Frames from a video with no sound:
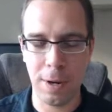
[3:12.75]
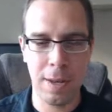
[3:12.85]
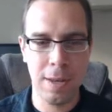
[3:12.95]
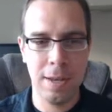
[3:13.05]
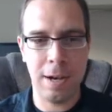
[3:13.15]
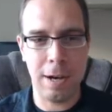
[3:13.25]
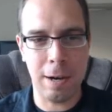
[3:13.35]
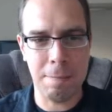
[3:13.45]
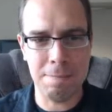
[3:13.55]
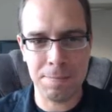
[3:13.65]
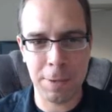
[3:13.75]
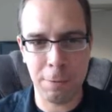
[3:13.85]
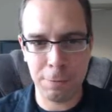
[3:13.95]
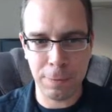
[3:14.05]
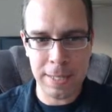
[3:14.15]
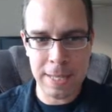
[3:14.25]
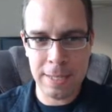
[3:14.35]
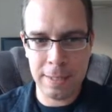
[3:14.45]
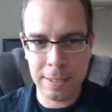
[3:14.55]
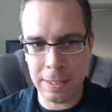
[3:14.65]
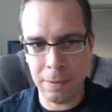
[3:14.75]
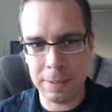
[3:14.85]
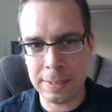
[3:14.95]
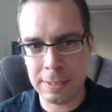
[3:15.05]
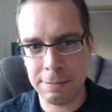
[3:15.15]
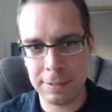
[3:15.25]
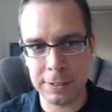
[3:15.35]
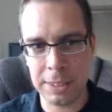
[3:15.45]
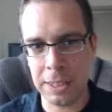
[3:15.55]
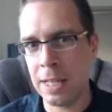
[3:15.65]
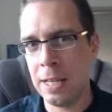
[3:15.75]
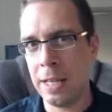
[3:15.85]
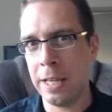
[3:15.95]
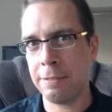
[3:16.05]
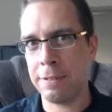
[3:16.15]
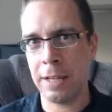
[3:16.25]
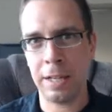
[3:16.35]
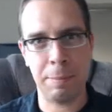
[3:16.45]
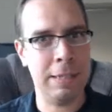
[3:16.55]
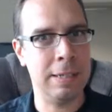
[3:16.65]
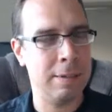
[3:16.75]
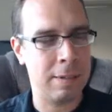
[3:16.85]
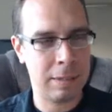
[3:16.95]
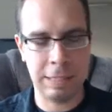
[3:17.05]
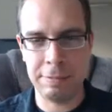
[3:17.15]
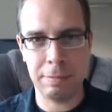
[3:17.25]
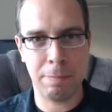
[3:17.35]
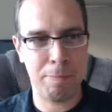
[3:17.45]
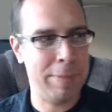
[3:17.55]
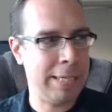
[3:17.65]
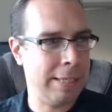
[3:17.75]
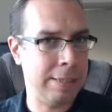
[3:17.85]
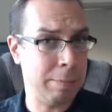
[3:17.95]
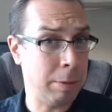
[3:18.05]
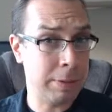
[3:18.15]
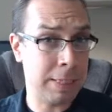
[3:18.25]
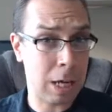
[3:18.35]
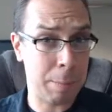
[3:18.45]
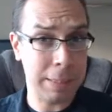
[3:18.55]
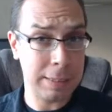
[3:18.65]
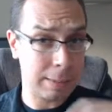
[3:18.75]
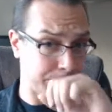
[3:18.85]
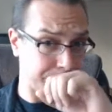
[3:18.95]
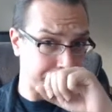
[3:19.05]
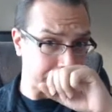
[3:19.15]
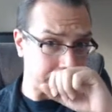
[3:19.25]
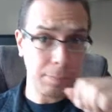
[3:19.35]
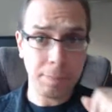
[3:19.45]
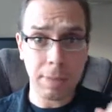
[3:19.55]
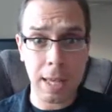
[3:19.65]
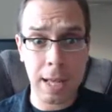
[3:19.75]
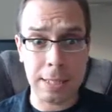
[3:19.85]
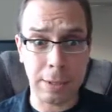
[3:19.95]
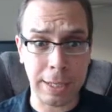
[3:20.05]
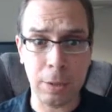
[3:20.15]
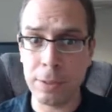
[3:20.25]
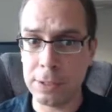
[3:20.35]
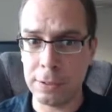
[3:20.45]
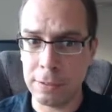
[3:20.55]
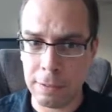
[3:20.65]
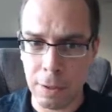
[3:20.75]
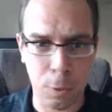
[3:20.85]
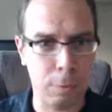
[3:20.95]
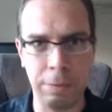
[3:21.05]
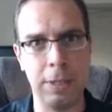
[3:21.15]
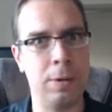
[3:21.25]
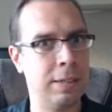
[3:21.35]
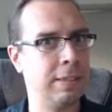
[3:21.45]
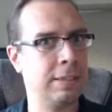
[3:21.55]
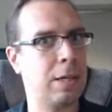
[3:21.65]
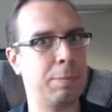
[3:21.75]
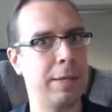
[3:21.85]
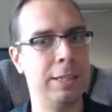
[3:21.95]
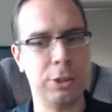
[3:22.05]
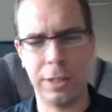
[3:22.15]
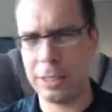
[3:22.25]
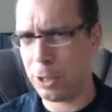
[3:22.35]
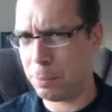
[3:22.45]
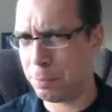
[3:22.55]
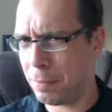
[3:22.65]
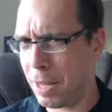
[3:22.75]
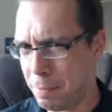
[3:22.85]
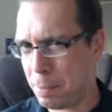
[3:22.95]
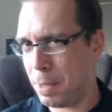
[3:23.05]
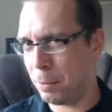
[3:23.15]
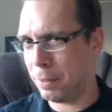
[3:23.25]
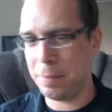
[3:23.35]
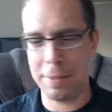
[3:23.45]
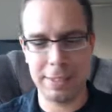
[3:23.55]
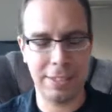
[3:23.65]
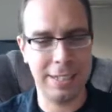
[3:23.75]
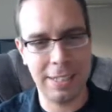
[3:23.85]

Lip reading: Hopefully, this feels good. If not, I mean, leave me some notes in the comments. I can always do a whole video on list comprehension. Actually, maybe I will. Maybe that's a good idea.